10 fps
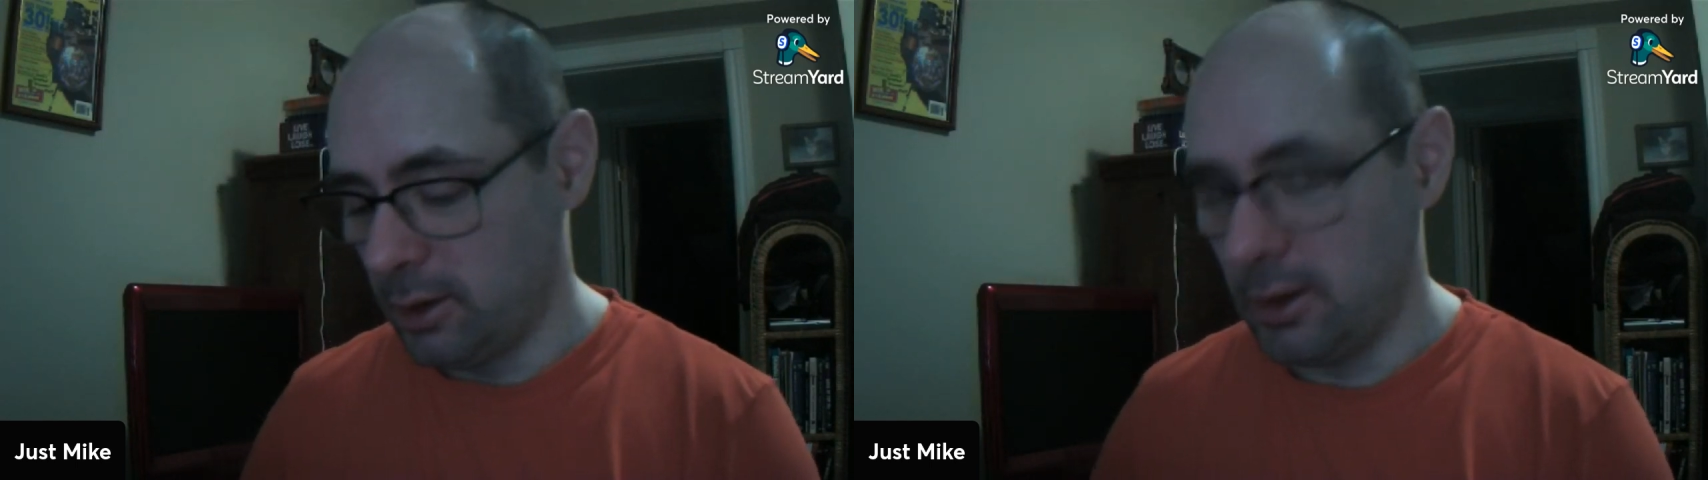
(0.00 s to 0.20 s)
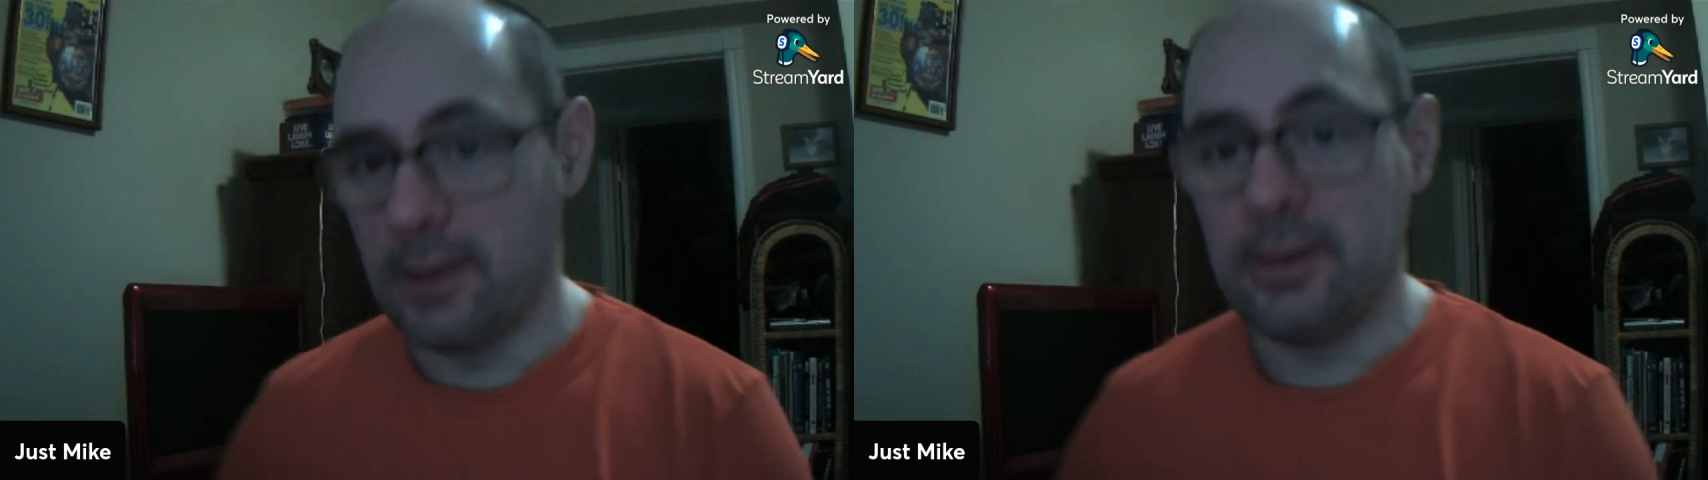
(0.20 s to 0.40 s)

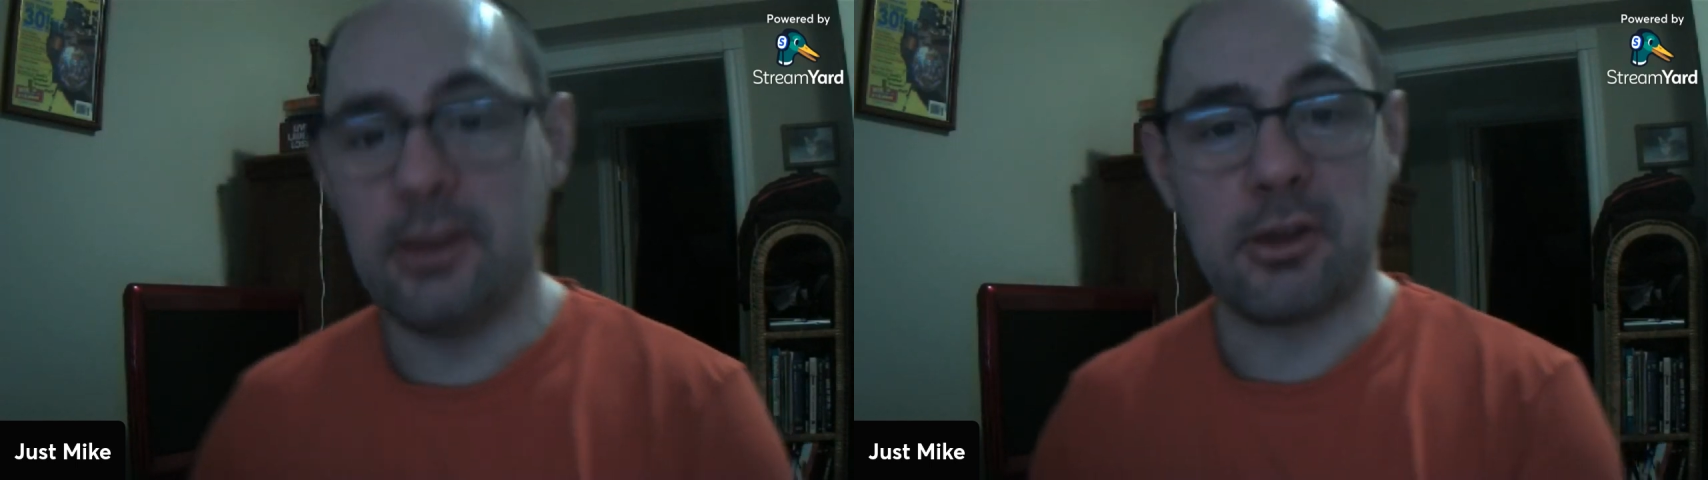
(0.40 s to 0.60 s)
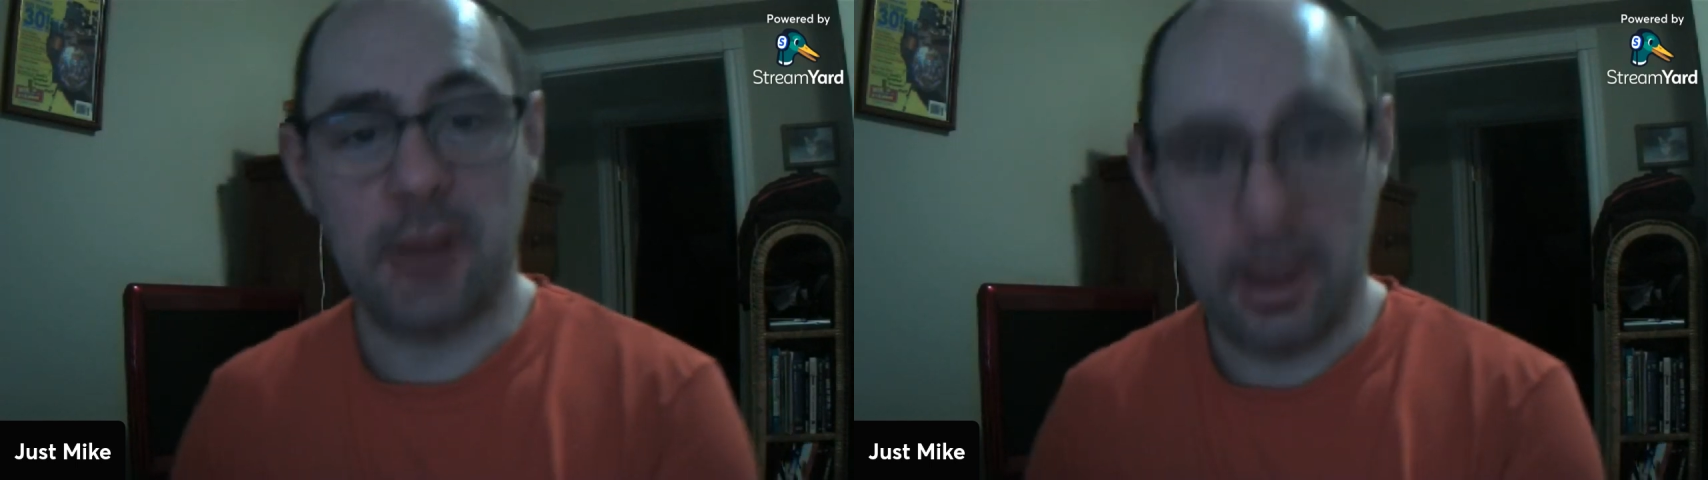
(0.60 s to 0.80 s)
And these
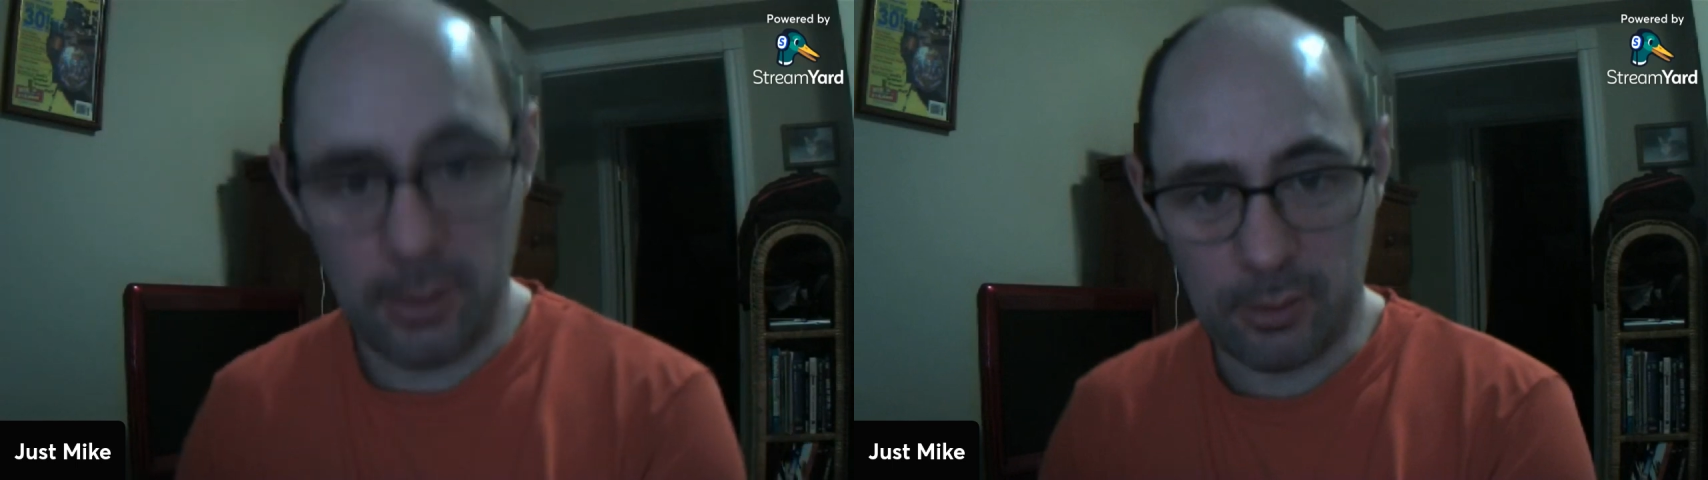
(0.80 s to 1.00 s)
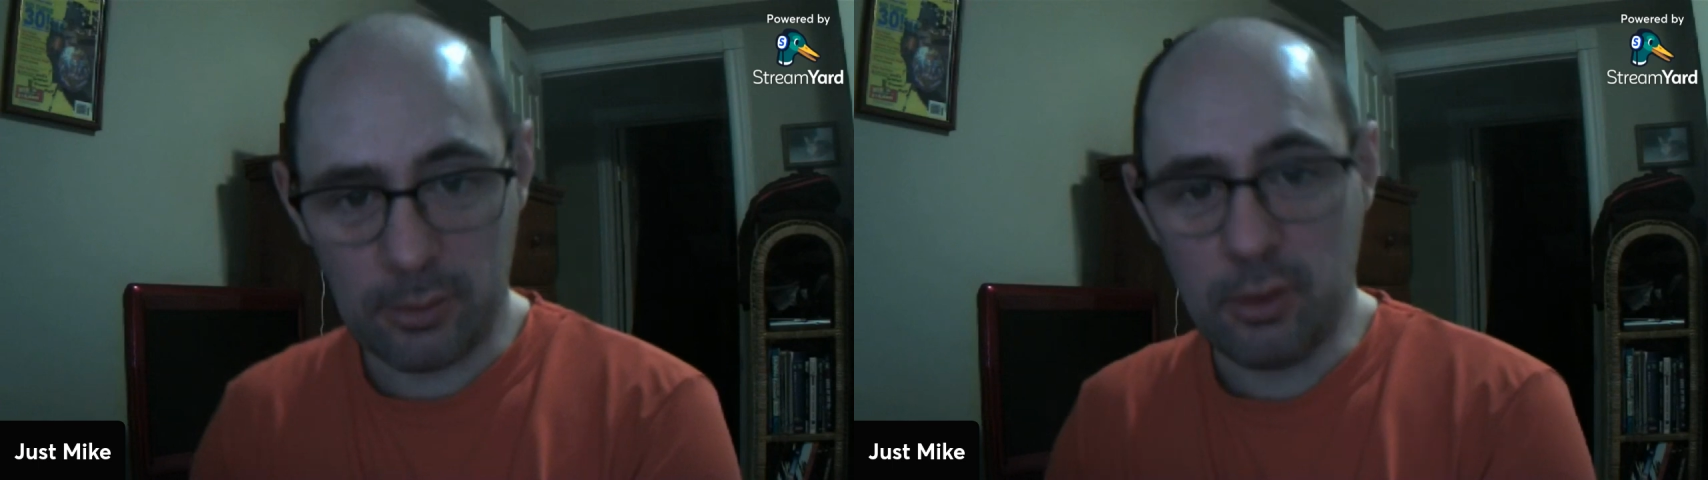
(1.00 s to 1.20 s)
are comic
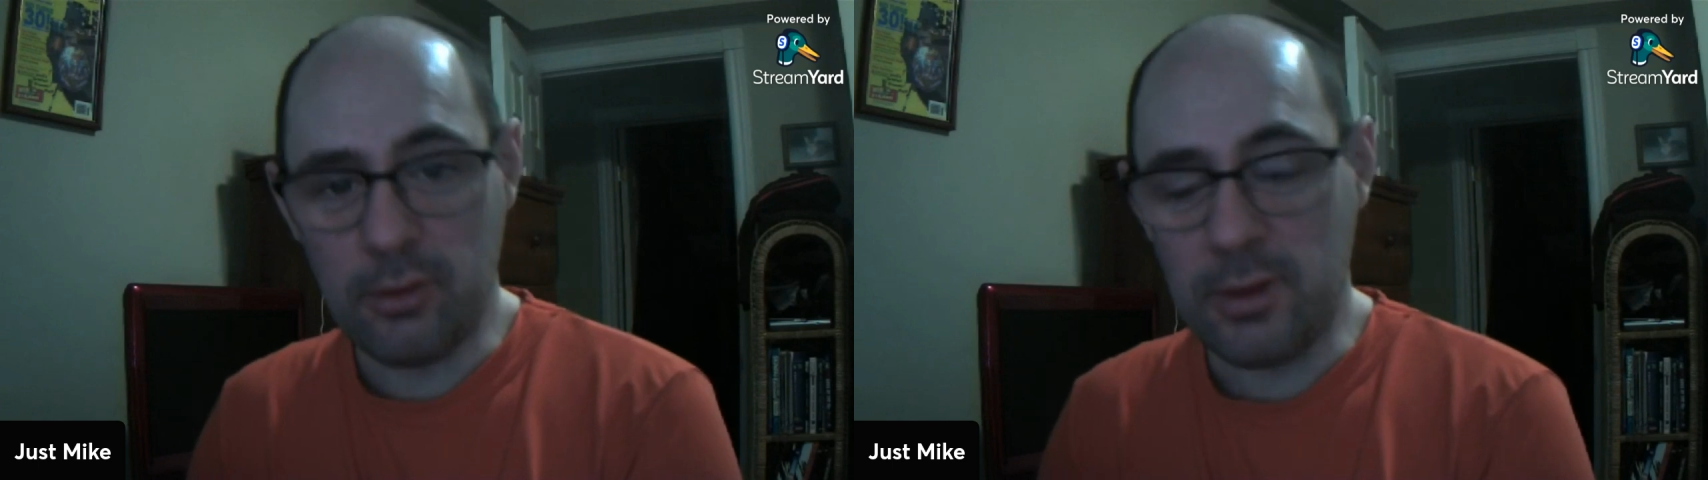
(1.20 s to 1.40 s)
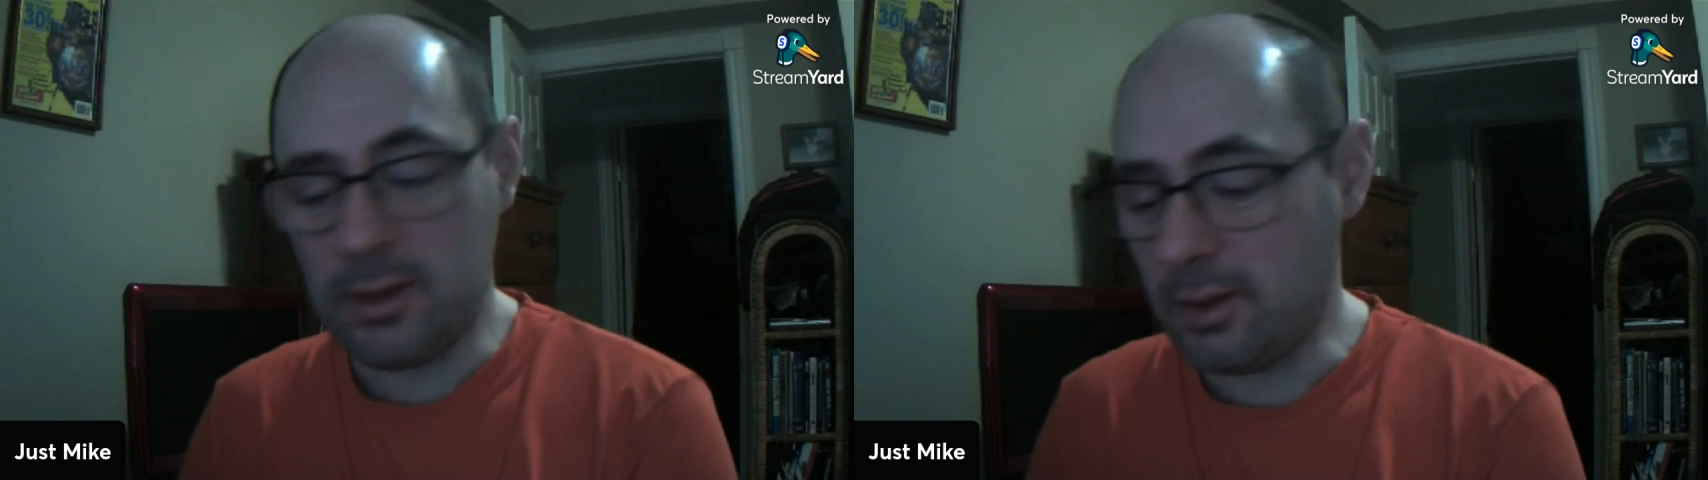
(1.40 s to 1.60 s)
book movies.